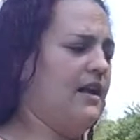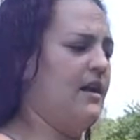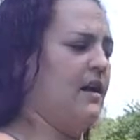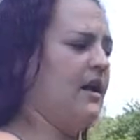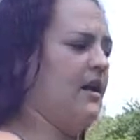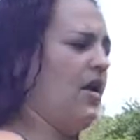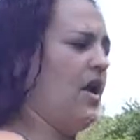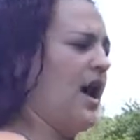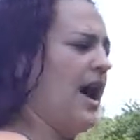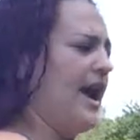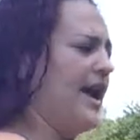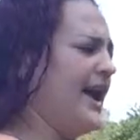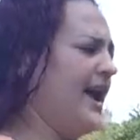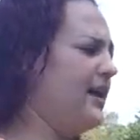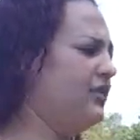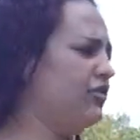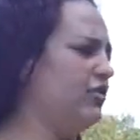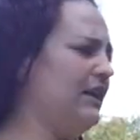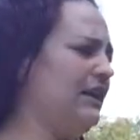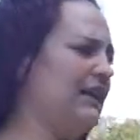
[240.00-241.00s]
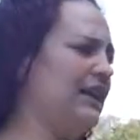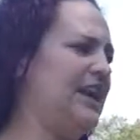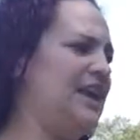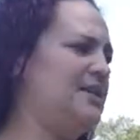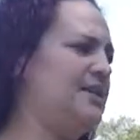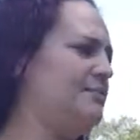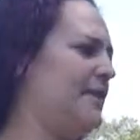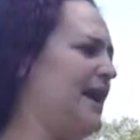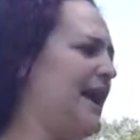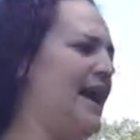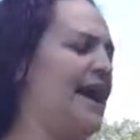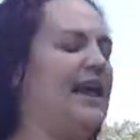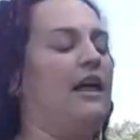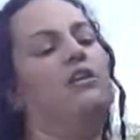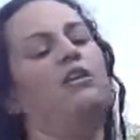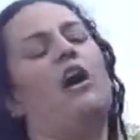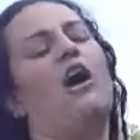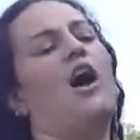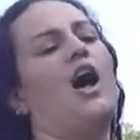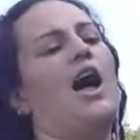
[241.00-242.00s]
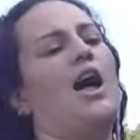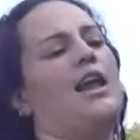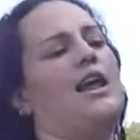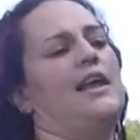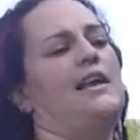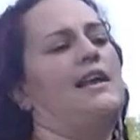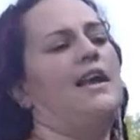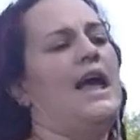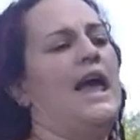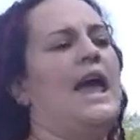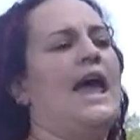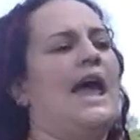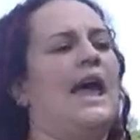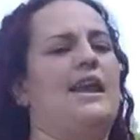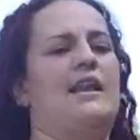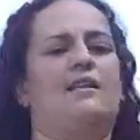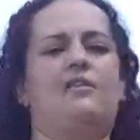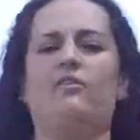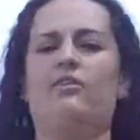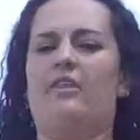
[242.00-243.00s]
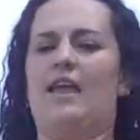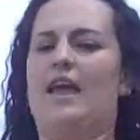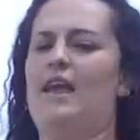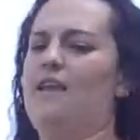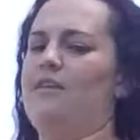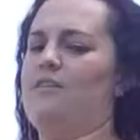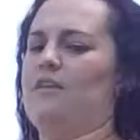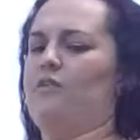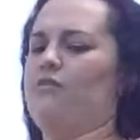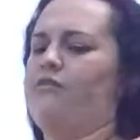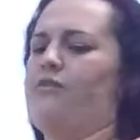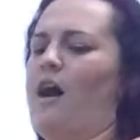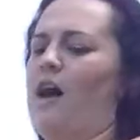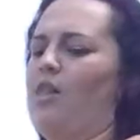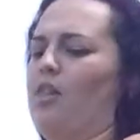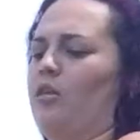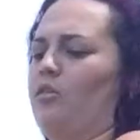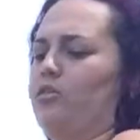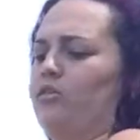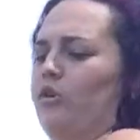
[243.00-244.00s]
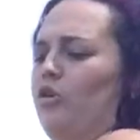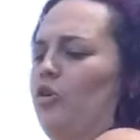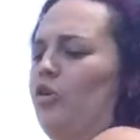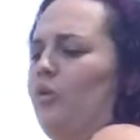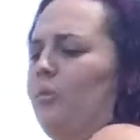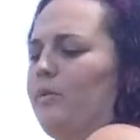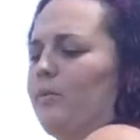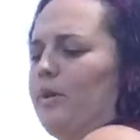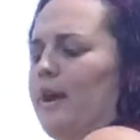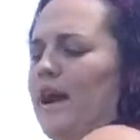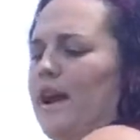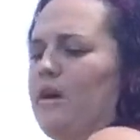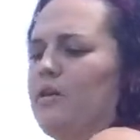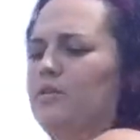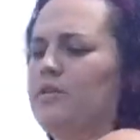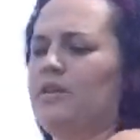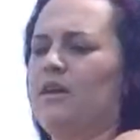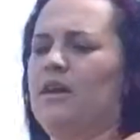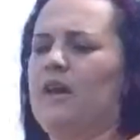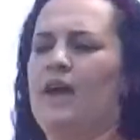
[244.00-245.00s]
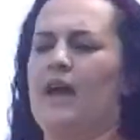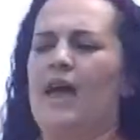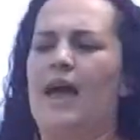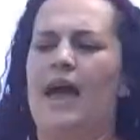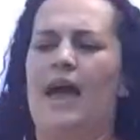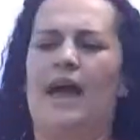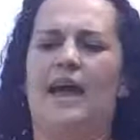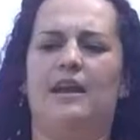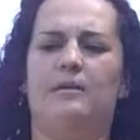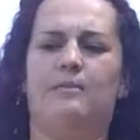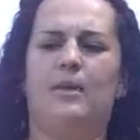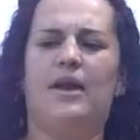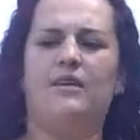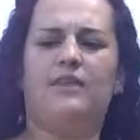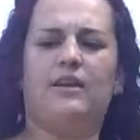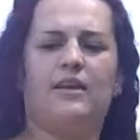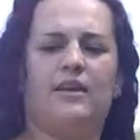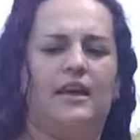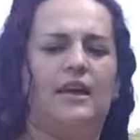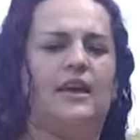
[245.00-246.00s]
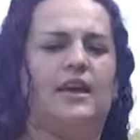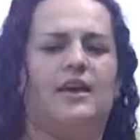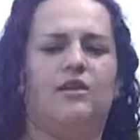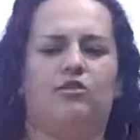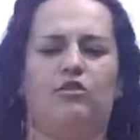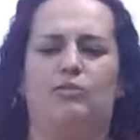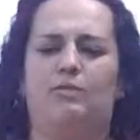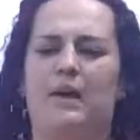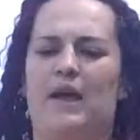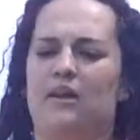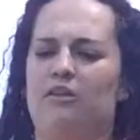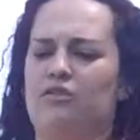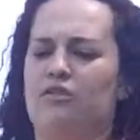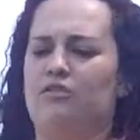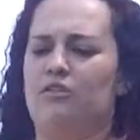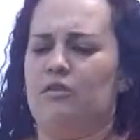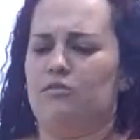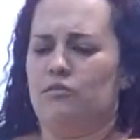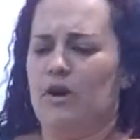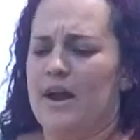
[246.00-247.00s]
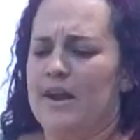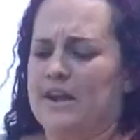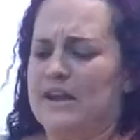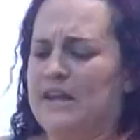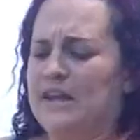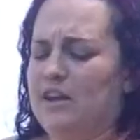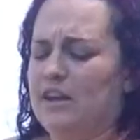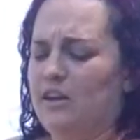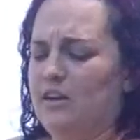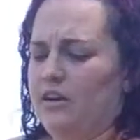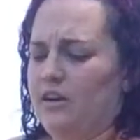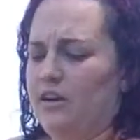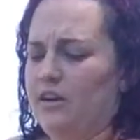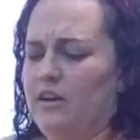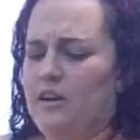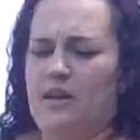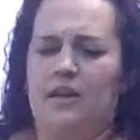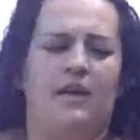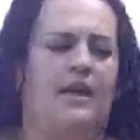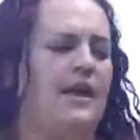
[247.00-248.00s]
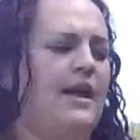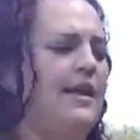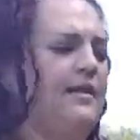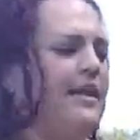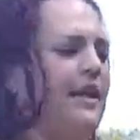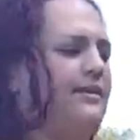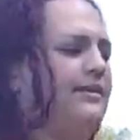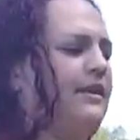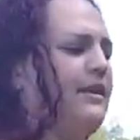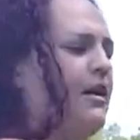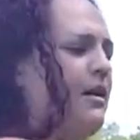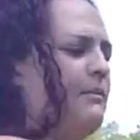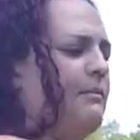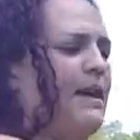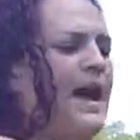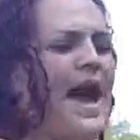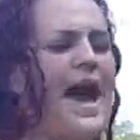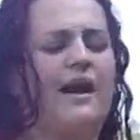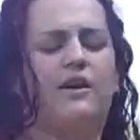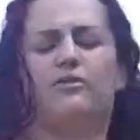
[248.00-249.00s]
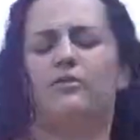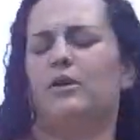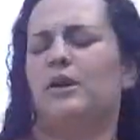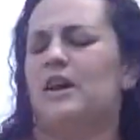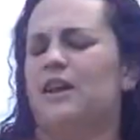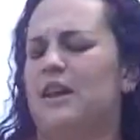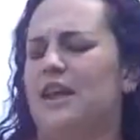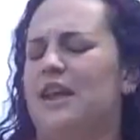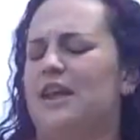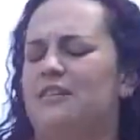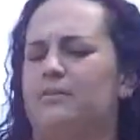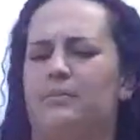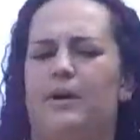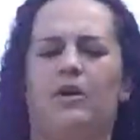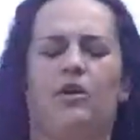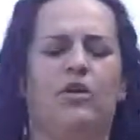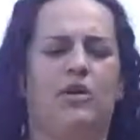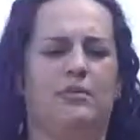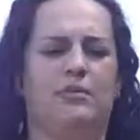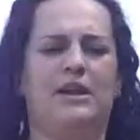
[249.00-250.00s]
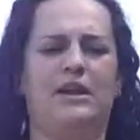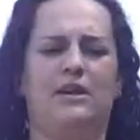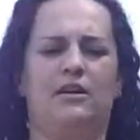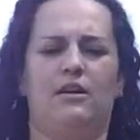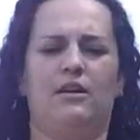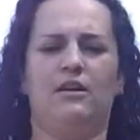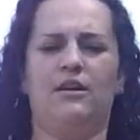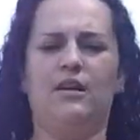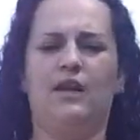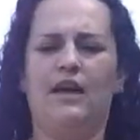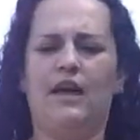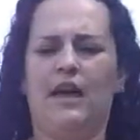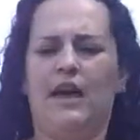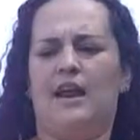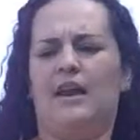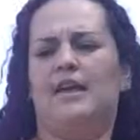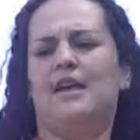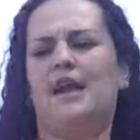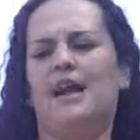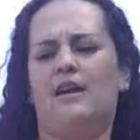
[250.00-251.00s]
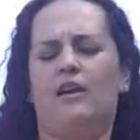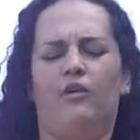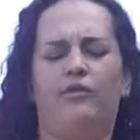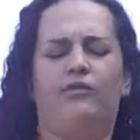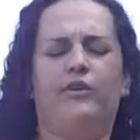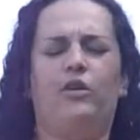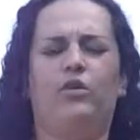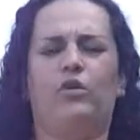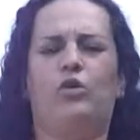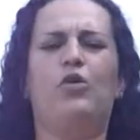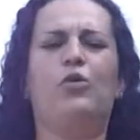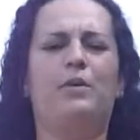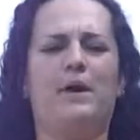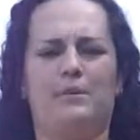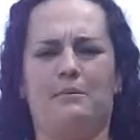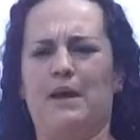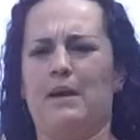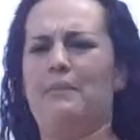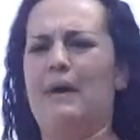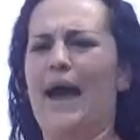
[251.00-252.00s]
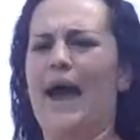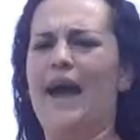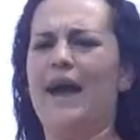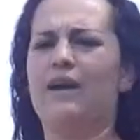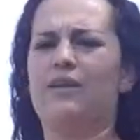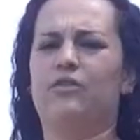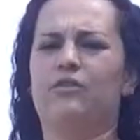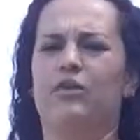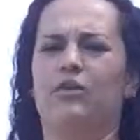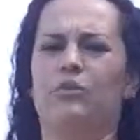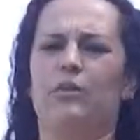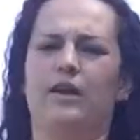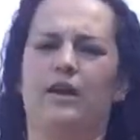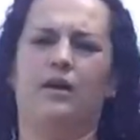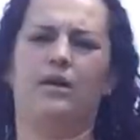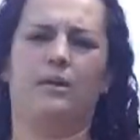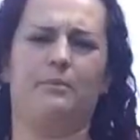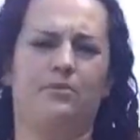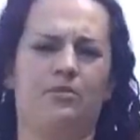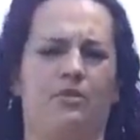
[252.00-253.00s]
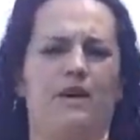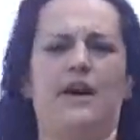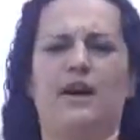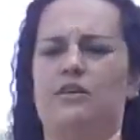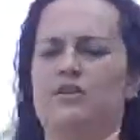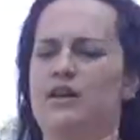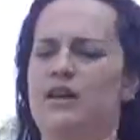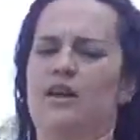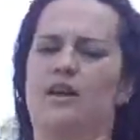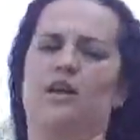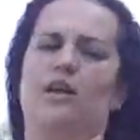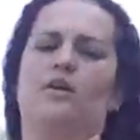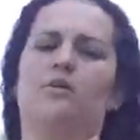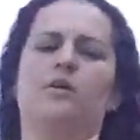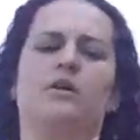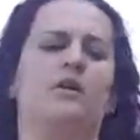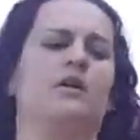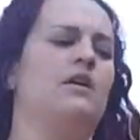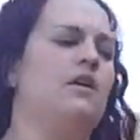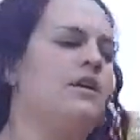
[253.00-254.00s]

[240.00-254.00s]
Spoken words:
and I actually keep my hand on it, and it stays and it follows the hoop around, and it basically kind of just pinches it right here and lets it come back, so it kind of hits my arm here, and again, I'll feel the hoop hit my back, so when it comes around, I go,